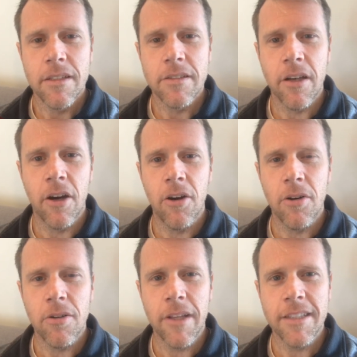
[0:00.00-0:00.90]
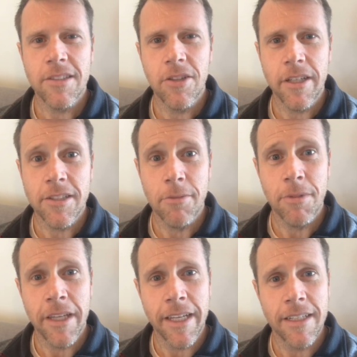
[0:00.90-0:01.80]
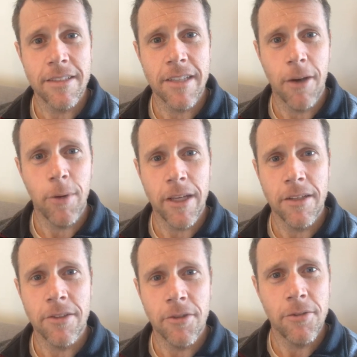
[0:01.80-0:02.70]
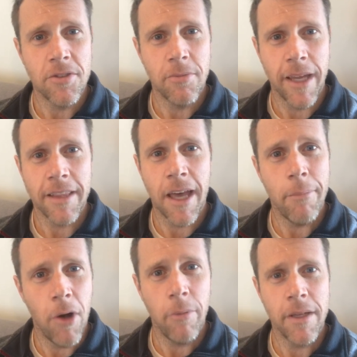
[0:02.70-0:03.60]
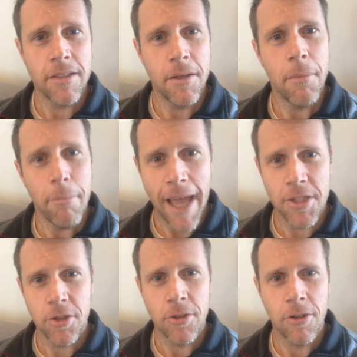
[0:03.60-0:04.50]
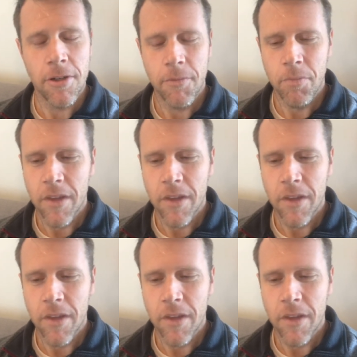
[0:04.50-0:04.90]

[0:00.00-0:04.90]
So let's look at some things that we can do to make that moment magical.